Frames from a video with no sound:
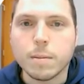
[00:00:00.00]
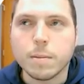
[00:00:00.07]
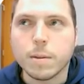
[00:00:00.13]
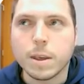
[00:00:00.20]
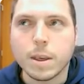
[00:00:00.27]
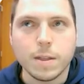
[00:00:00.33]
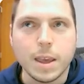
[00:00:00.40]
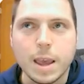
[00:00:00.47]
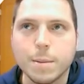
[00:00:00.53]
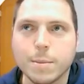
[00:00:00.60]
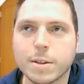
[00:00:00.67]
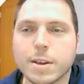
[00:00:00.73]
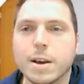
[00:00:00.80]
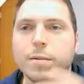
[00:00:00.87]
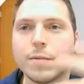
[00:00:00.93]
The
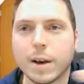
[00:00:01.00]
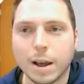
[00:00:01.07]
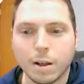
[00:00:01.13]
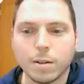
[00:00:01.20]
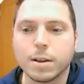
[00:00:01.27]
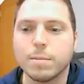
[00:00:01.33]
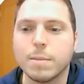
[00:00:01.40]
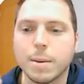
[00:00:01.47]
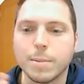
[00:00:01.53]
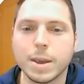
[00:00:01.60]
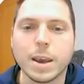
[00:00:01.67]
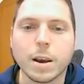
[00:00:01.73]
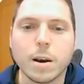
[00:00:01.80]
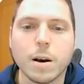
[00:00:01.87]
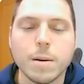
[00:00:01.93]
Amazon Files and Mommy
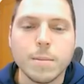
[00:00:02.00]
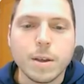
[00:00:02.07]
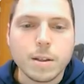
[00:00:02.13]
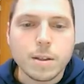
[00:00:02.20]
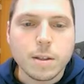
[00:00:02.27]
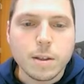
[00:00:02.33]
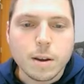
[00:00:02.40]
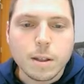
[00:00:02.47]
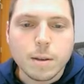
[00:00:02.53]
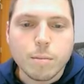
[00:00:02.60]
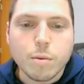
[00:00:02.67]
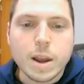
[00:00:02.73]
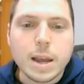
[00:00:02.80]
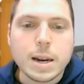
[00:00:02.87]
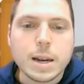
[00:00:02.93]
Income is the
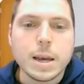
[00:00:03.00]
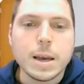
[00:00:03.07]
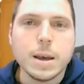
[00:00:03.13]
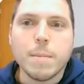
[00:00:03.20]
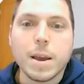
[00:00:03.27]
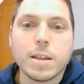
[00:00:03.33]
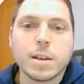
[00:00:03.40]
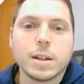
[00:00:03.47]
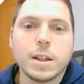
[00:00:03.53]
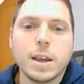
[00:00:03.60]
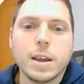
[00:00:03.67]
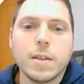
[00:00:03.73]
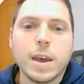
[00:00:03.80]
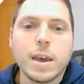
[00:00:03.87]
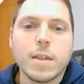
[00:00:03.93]
brand.
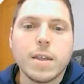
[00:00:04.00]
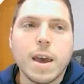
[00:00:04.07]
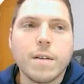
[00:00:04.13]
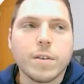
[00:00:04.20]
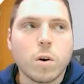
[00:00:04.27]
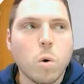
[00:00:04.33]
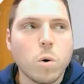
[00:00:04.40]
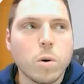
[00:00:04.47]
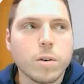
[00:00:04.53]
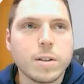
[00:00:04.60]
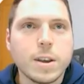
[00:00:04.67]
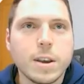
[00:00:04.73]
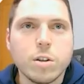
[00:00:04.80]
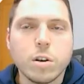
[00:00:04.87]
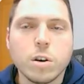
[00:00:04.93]
Basically, they have a course
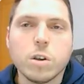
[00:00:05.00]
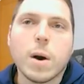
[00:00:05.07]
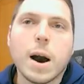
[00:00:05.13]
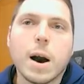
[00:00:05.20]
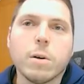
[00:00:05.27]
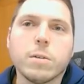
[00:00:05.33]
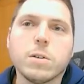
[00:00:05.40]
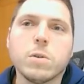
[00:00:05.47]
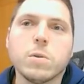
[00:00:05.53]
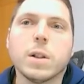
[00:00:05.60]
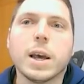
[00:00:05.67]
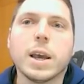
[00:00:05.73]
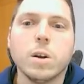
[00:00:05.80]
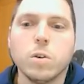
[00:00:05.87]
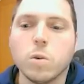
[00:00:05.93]
teaching you how
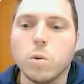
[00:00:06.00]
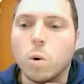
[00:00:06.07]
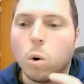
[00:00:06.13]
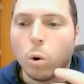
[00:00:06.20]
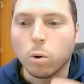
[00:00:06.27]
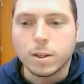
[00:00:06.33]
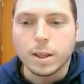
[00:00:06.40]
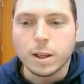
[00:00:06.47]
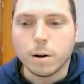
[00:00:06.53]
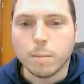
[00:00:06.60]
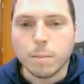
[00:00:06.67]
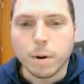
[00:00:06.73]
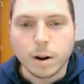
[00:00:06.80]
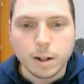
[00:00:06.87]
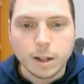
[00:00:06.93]
to do wholesale
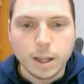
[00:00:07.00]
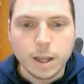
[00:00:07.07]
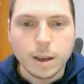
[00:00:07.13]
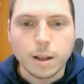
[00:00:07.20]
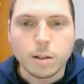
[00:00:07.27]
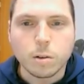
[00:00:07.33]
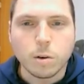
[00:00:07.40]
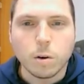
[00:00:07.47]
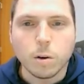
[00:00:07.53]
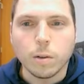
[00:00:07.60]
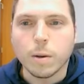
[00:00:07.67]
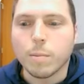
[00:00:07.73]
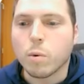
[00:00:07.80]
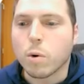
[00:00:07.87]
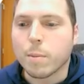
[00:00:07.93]
bundling. It's called
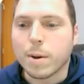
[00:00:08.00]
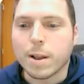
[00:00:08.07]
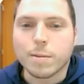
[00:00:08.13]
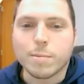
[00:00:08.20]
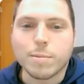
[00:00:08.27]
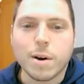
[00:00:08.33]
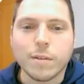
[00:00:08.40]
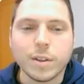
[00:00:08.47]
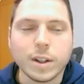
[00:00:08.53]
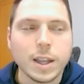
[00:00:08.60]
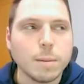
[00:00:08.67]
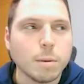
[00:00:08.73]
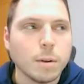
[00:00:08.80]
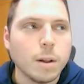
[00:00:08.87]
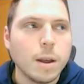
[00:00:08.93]
the Poor Man's Private
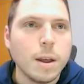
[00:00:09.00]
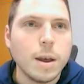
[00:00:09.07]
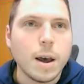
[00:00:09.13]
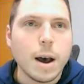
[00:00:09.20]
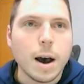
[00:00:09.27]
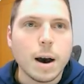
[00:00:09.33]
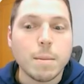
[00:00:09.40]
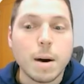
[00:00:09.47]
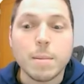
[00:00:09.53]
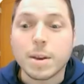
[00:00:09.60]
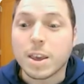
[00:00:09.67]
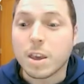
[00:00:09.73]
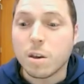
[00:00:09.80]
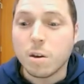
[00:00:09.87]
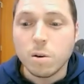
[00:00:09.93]
Label. I'm a
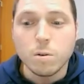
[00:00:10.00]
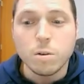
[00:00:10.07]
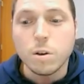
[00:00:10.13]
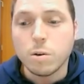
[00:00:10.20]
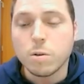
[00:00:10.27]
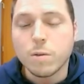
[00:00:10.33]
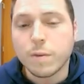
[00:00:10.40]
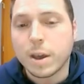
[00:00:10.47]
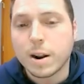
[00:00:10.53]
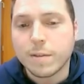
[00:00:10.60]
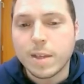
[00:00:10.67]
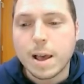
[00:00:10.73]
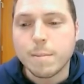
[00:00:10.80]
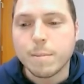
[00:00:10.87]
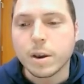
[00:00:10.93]
huge fan of
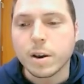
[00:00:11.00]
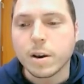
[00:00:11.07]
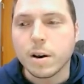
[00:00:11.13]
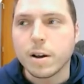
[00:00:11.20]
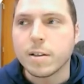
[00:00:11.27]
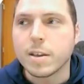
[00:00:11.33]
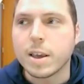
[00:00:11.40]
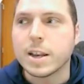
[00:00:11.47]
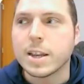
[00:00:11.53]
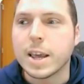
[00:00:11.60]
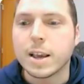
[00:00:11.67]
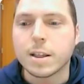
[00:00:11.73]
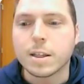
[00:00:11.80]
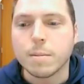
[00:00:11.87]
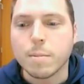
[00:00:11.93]
that because it
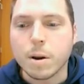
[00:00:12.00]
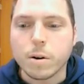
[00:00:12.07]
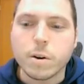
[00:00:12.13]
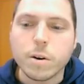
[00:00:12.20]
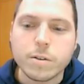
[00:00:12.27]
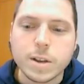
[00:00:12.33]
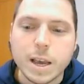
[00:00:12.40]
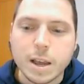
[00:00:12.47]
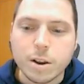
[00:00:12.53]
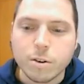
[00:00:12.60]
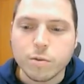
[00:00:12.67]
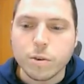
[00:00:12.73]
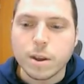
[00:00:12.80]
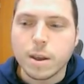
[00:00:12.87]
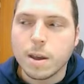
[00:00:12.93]
takes the barrier to
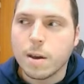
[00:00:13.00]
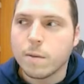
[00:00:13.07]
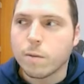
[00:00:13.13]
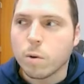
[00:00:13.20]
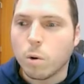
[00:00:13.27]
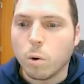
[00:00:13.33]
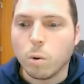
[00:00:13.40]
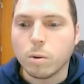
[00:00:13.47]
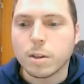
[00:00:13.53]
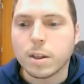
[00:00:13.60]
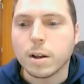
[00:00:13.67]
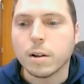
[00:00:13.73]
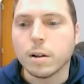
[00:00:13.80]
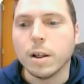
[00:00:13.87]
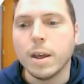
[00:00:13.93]
entry for
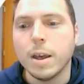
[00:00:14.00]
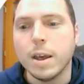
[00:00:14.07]
wholesale